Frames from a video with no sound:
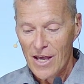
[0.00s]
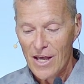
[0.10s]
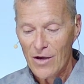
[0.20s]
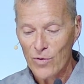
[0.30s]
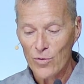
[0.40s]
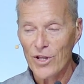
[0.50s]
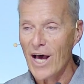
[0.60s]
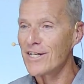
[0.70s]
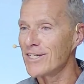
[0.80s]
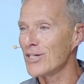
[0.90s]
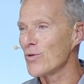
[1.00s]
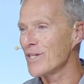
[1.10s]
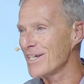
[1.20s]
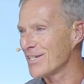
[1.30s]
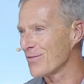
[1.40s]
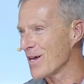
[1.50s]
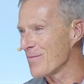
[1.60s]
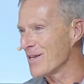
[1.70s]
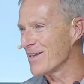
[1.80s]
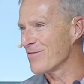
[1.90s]
We will not deal with each of them
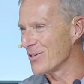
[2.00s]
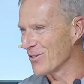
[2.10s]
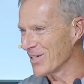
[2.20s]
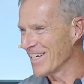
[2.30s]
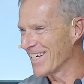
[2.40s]
individually.